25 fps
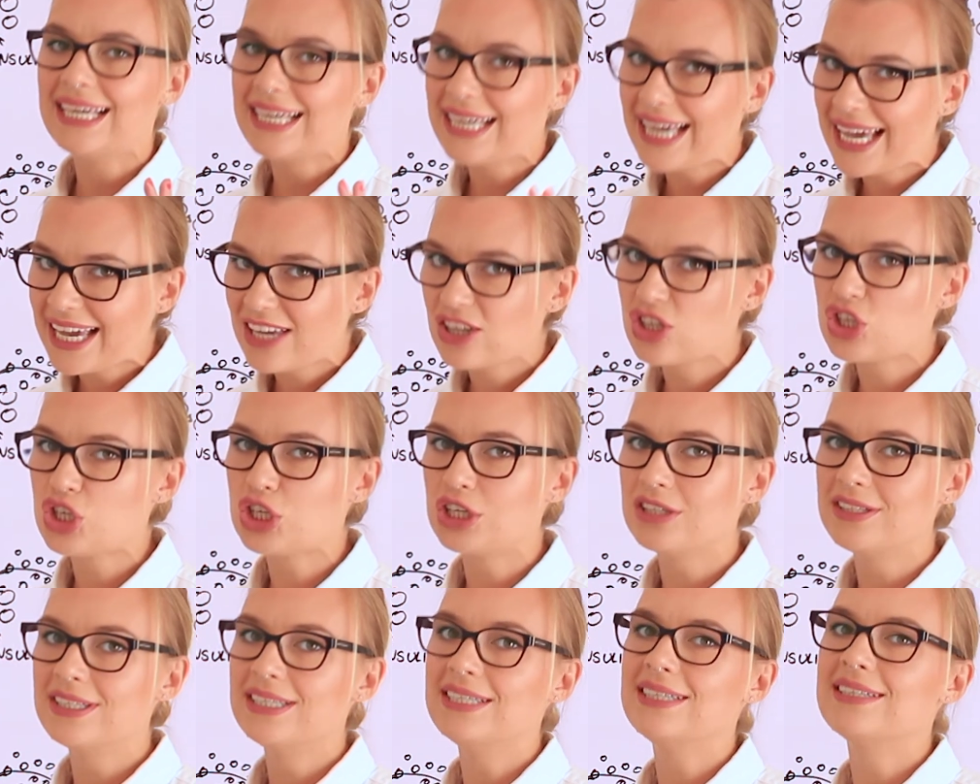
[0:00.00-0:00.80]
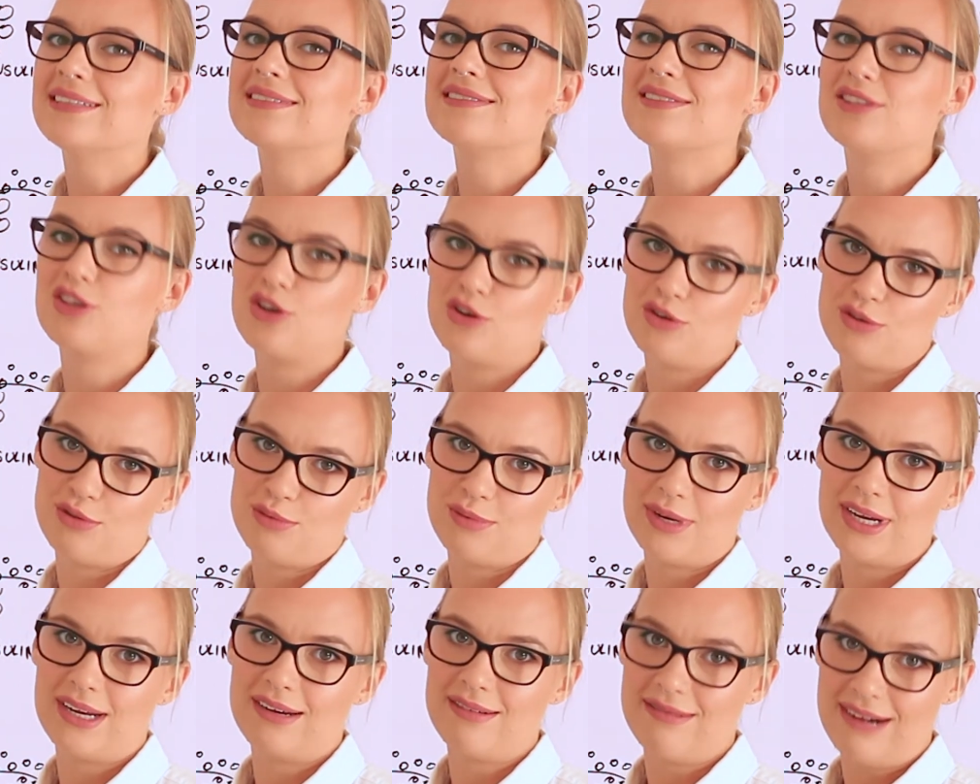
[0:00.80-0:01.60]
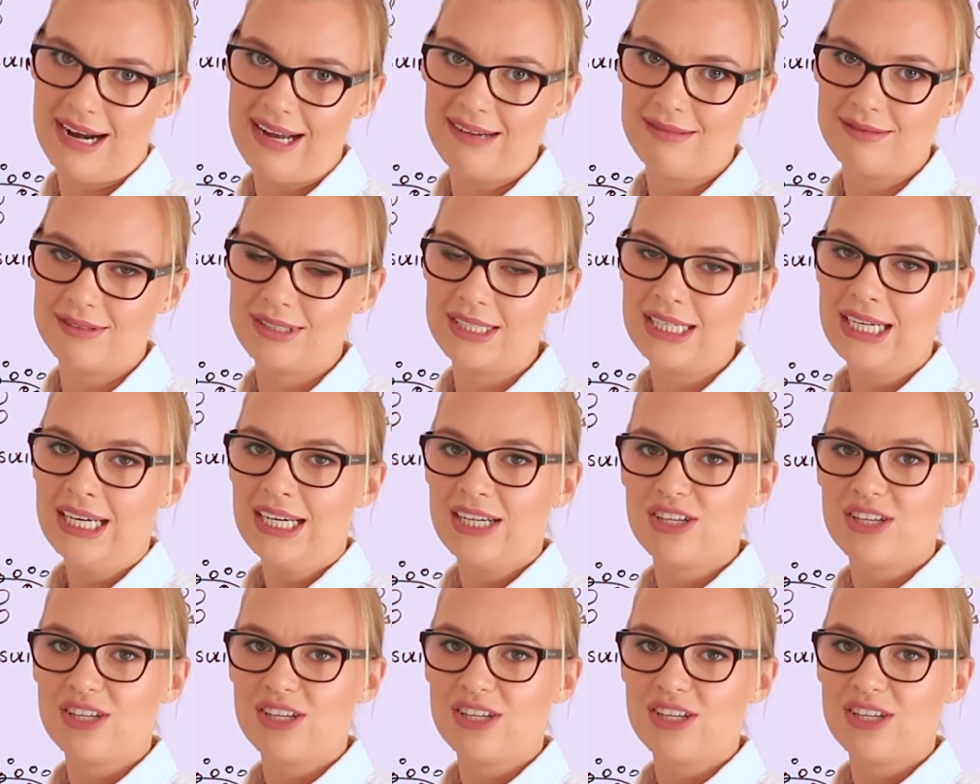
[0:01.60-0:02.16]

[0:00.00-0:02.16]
Actually, it's the other way around.